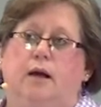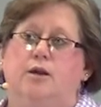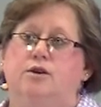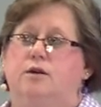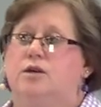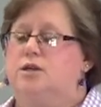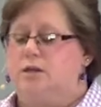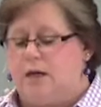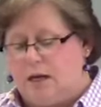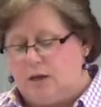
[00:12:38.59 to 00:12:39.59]
As you can
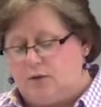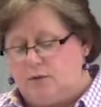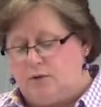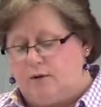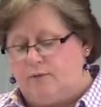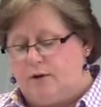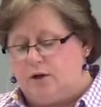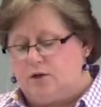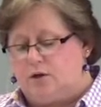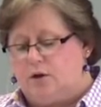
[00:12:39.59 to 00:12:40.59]
see through their
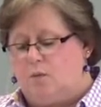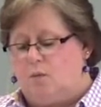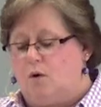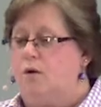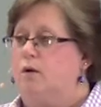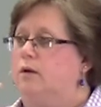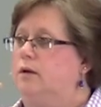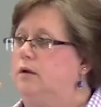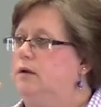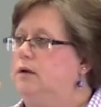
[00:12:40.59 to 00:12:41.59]
vision and work,
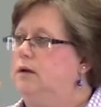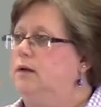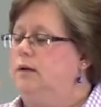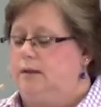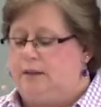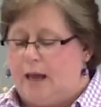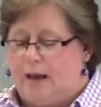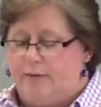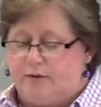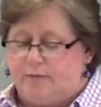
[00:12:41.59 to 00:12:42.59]

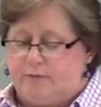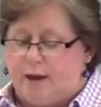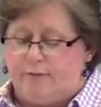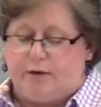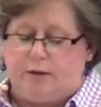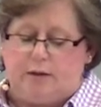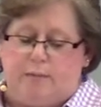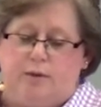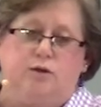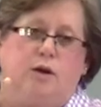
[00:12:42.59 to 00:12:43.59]
lives have definitely
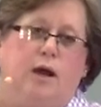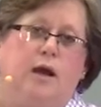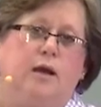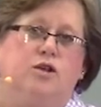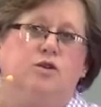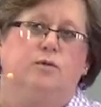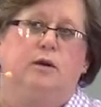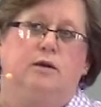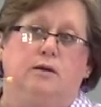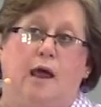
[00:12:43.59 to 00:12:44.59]
been changed,
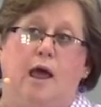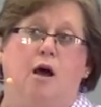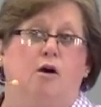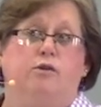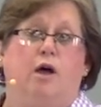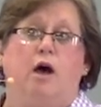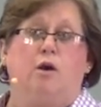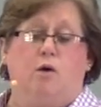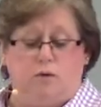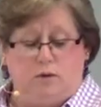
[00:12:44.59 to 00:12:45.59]
and now not
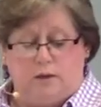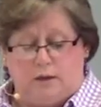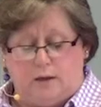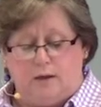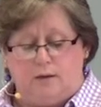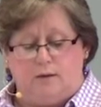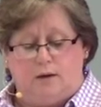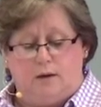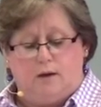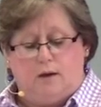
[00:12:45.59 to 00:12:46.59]
only in
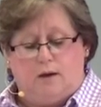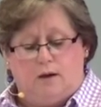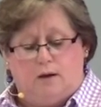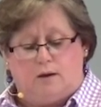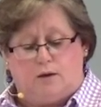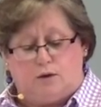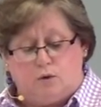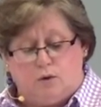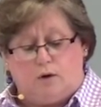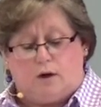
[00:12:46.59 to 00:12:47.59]

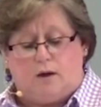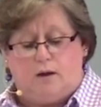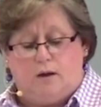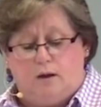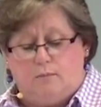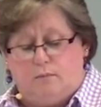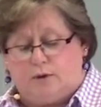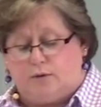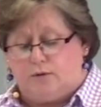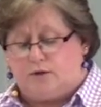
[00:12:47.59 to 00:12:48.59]
Cateura,
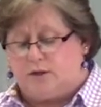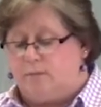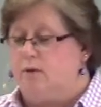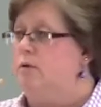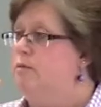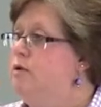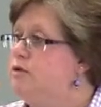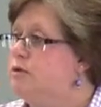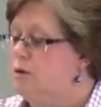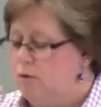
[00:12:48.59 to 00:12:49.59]
but through similar
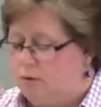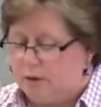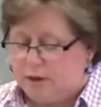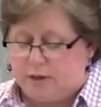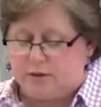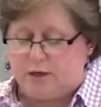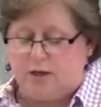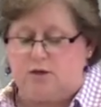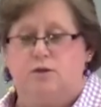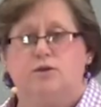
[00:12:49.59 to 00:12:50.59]
musical
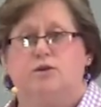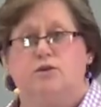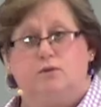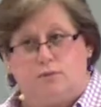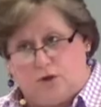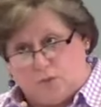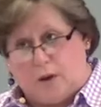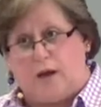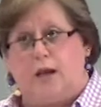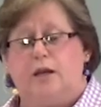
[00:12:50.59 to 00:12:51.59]
organizations in
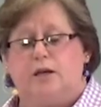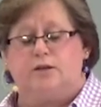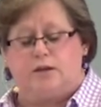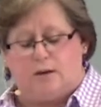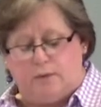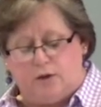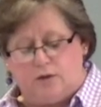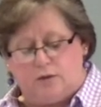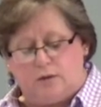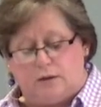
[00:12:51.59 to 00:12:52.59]
Spain, as they
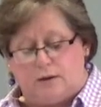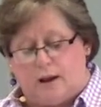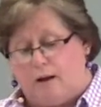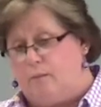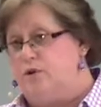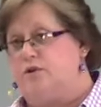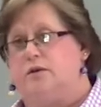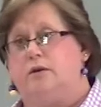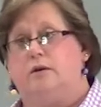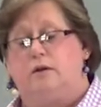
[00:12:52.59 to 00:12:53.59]
mentioned, and now
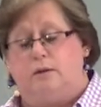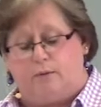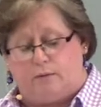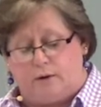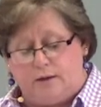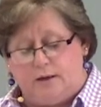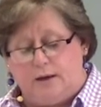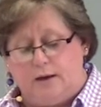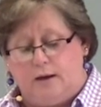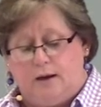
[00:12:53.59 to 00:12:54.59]
Brazil and
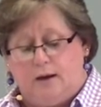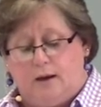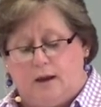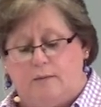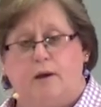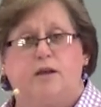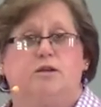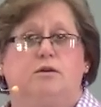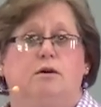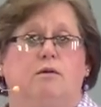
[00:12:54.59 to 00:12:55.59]
Burundi and
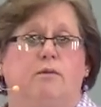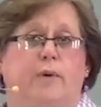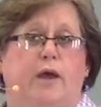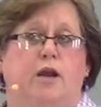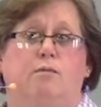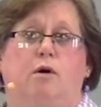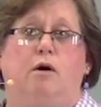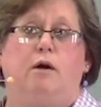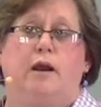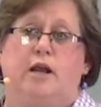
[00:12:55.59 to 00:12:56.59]
Mexico and
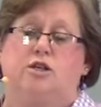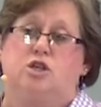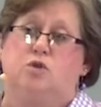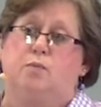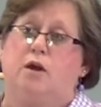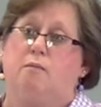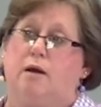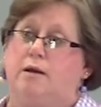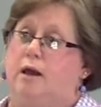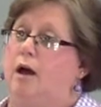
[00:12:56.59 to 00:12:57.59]
Panama, and I suspect
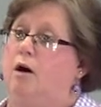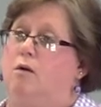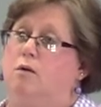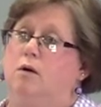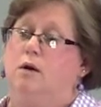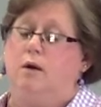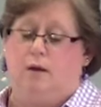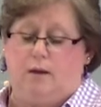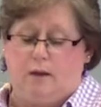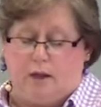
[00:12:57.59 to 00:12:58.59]
by now
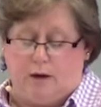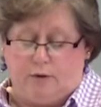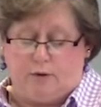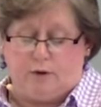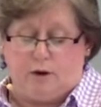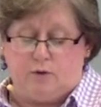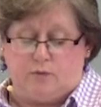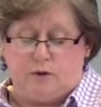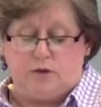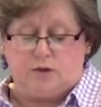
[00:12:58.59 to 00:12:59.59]
in other
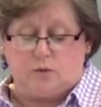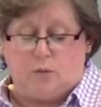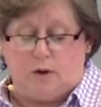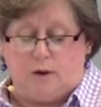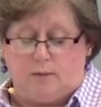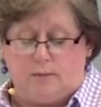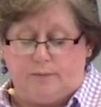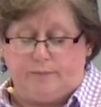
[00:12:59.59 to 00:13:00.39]
countries as well.